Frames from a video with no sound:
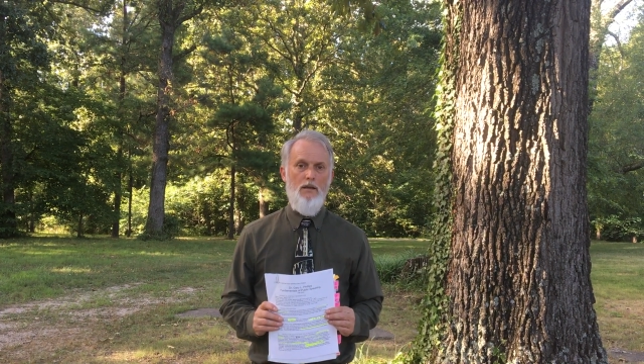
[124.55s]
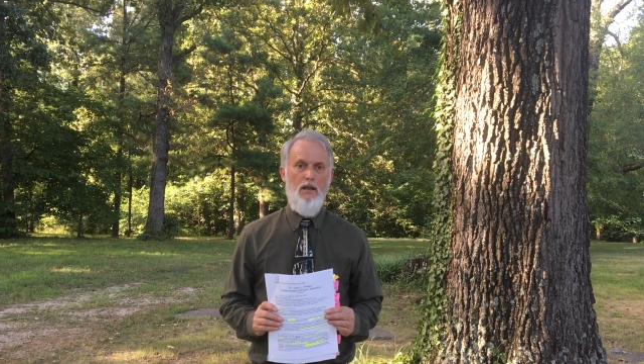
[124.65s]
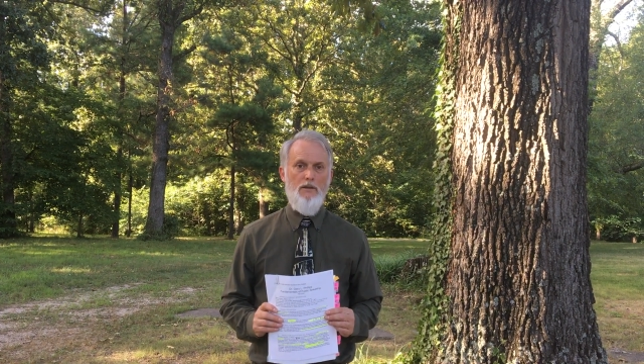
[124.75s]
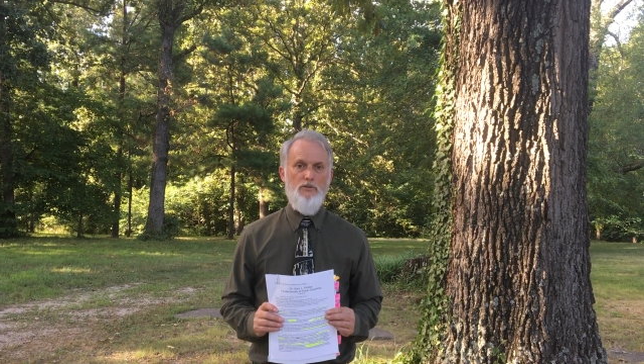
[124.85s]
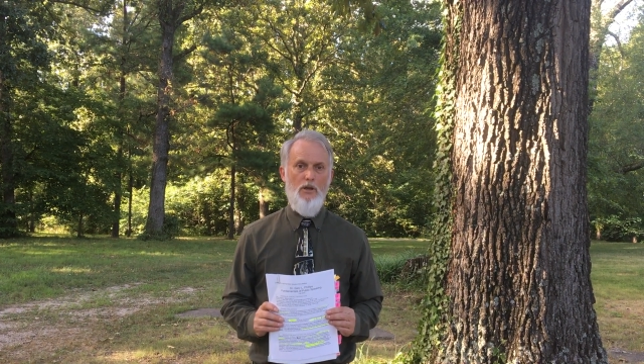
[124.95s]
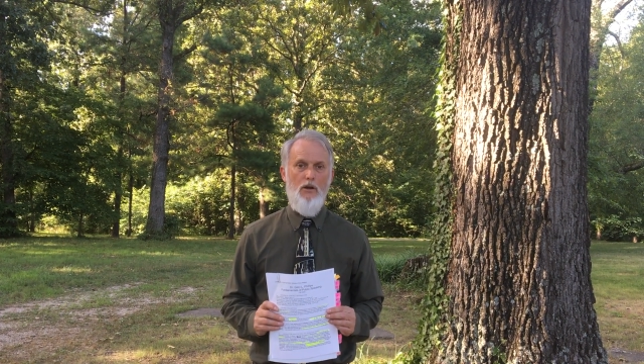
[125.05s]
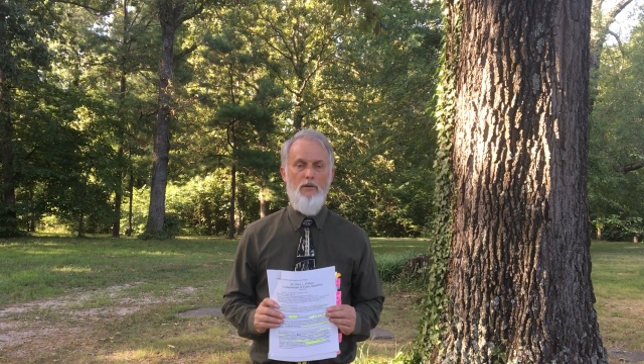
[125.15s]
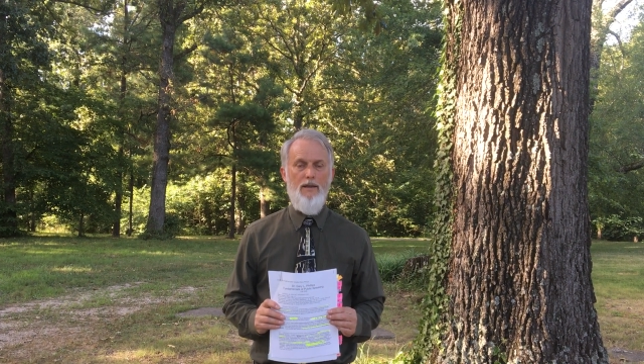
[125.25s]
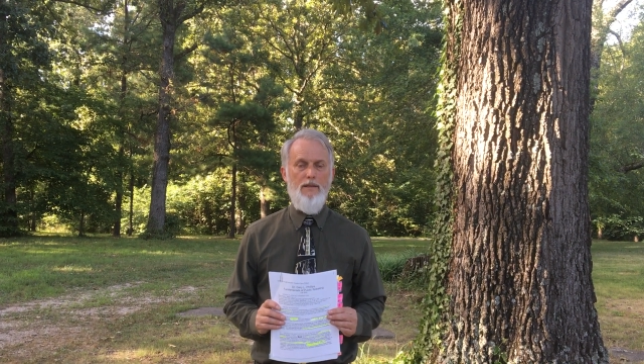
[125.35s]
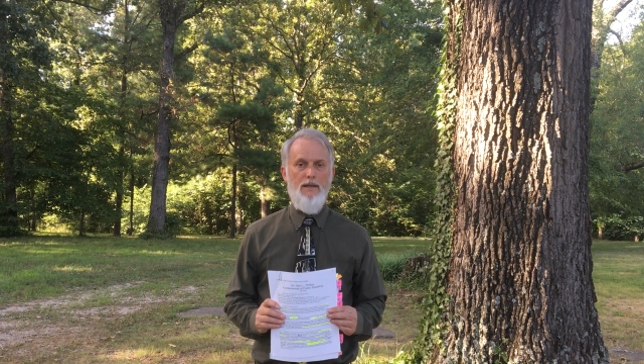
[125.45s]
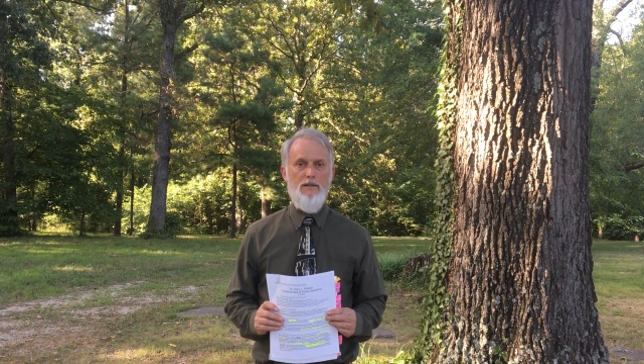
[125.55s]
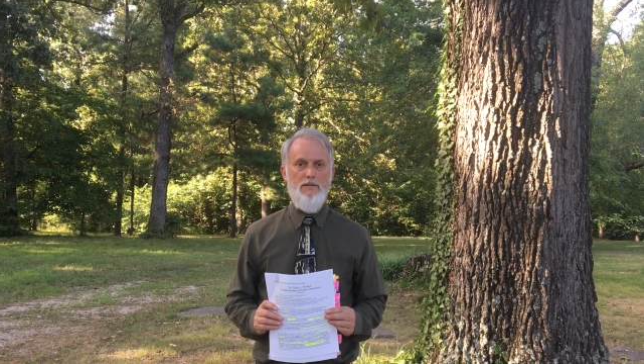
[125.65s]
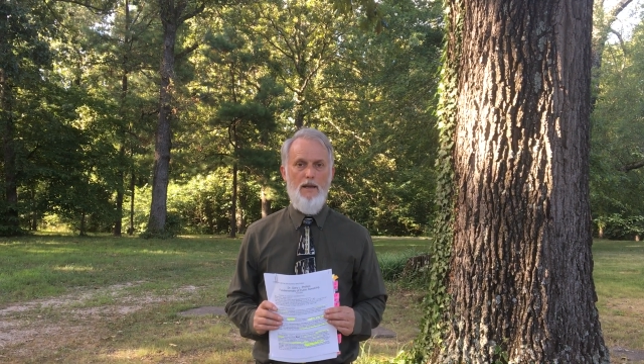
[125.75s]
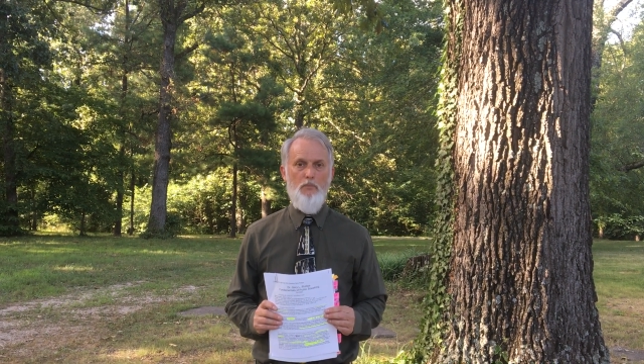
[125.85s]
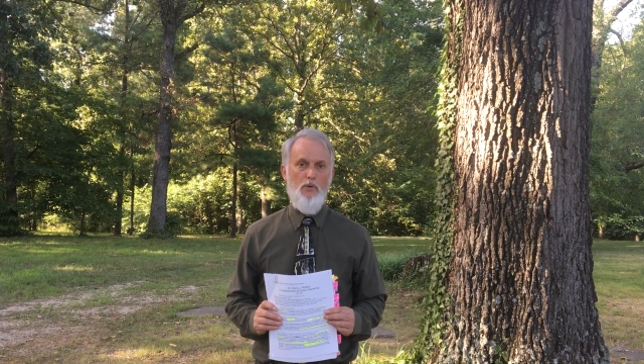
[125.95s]
And so in the
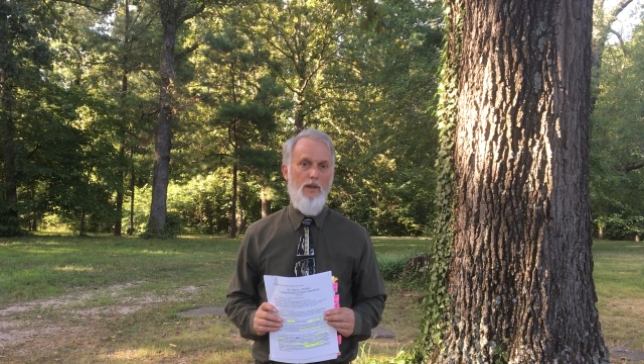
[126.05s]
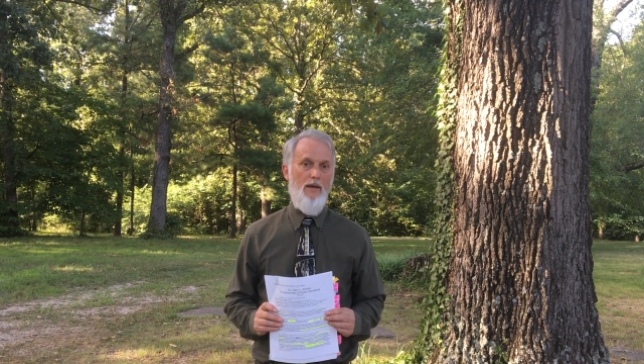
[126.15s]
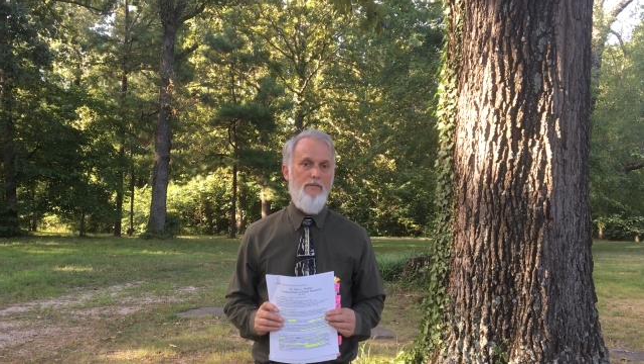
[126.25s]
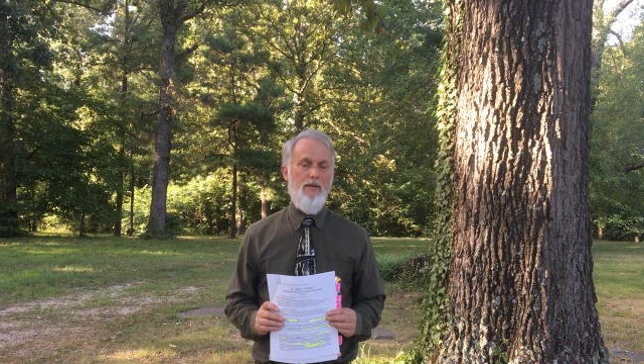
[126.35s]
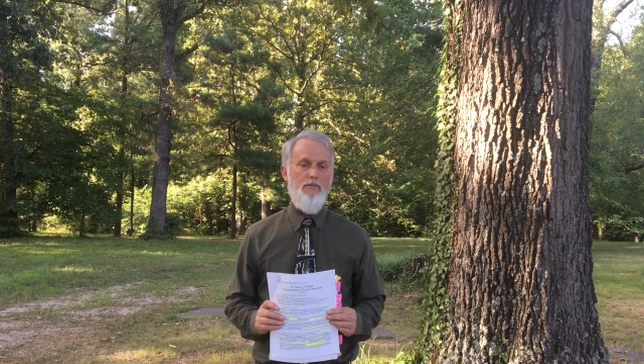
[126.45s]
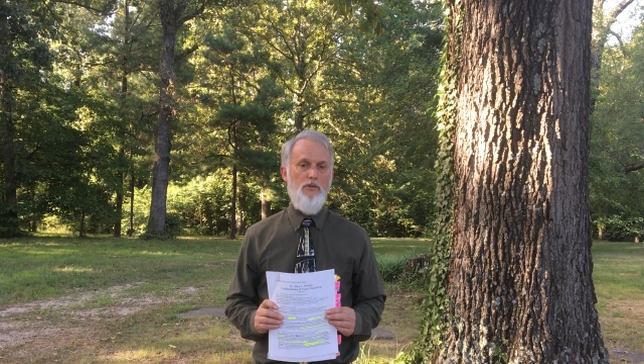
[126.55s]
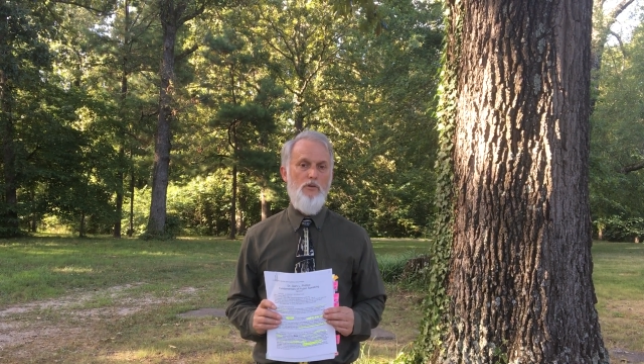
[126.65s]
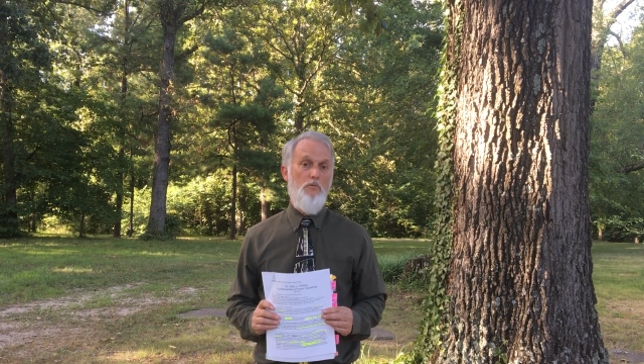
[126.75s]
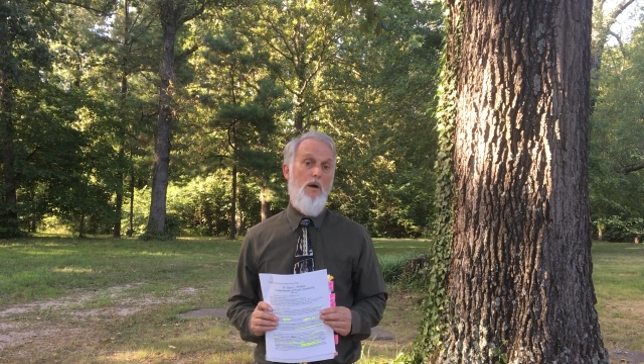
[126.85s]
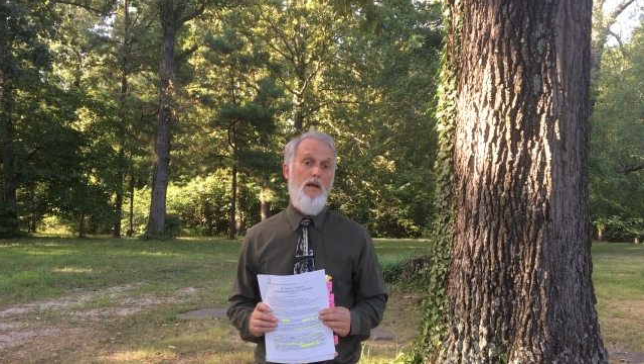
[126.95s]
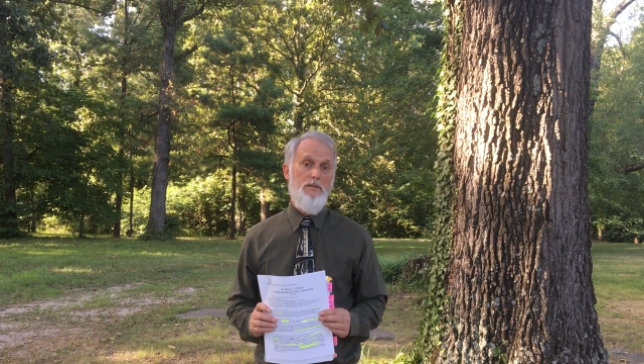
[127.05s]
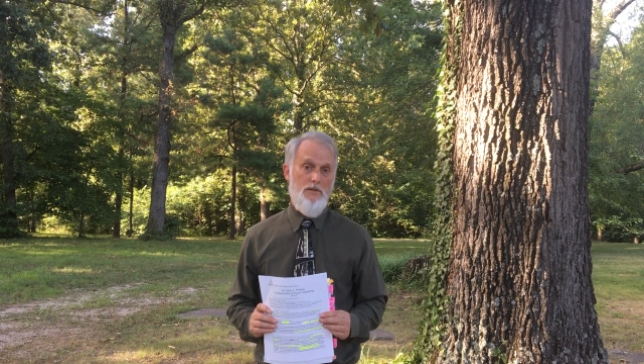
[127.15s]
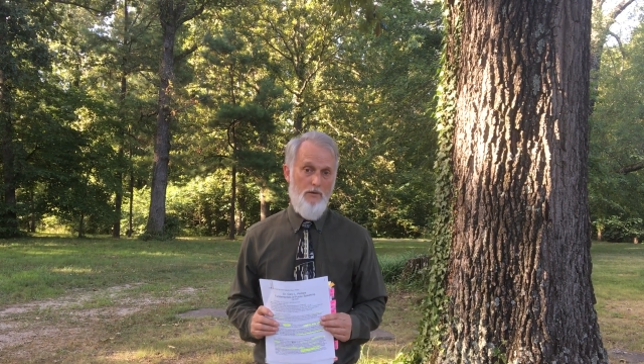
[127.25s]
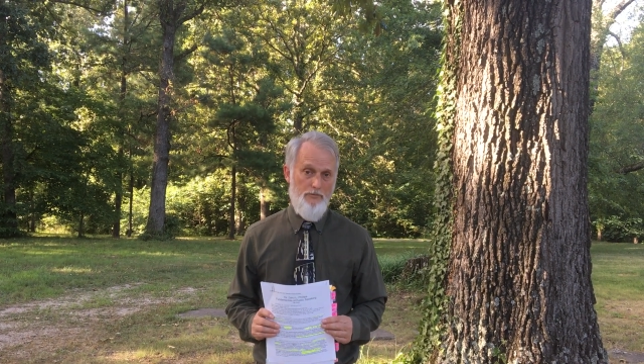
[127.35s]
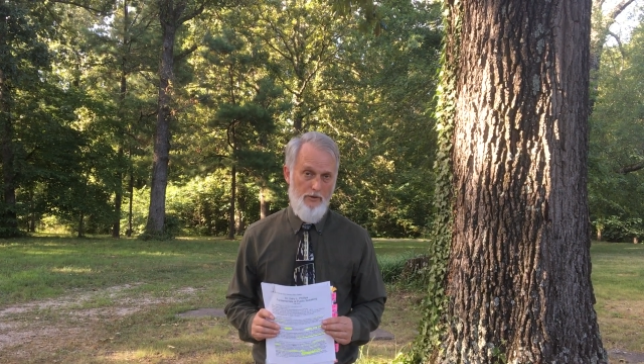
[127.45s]
example, I've given you my
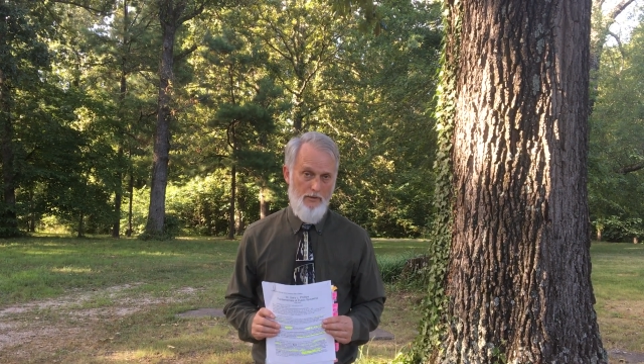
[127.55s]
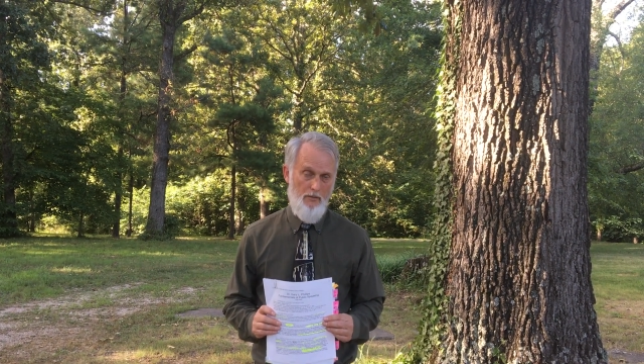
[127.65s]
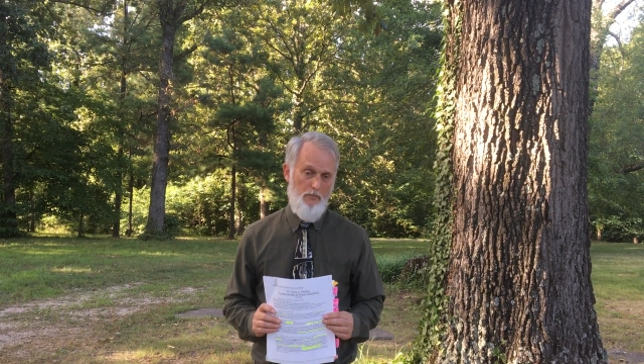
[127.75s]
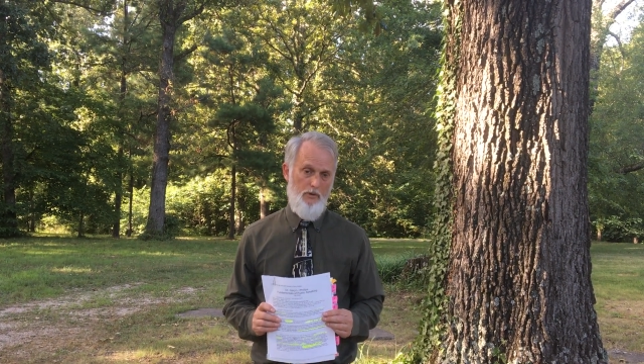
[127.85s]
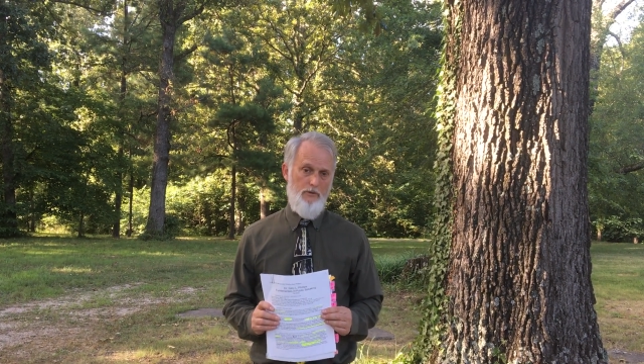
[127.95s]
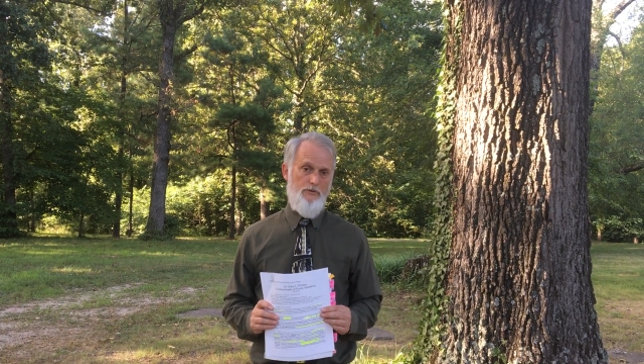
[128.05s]
cell phone number,